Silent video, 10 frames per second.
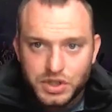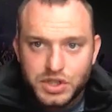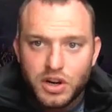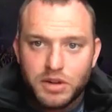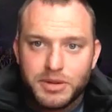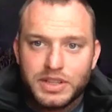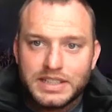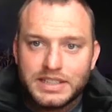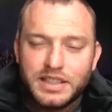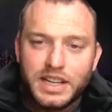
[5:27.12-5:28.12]
talking about
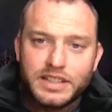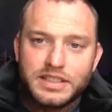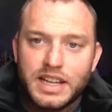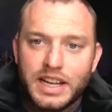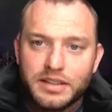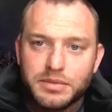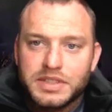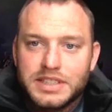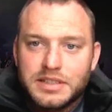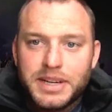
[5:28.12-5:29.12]
that there today. I suppose
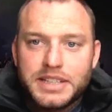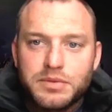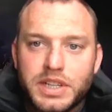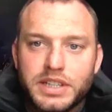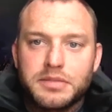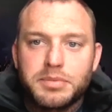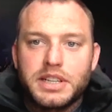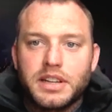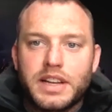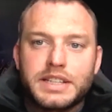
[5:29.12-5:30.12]
he's the best one there to speak
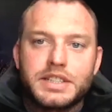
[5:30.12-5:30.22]
on that.